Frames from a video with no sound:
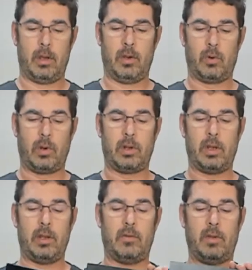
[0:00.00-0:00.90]
You're going to
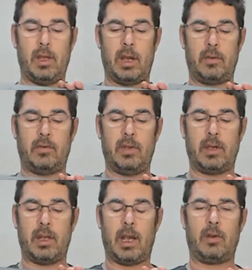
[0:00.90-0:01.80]
need the I E C
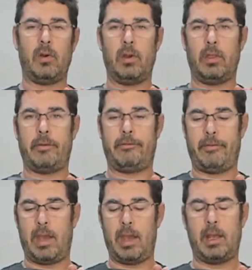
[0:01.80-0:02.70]
connector, the
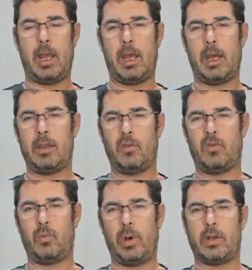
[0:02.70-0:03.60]
fan, and the
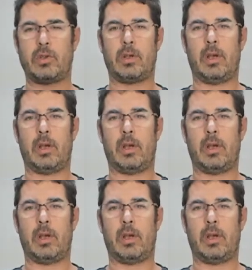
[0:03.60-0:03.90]
switch,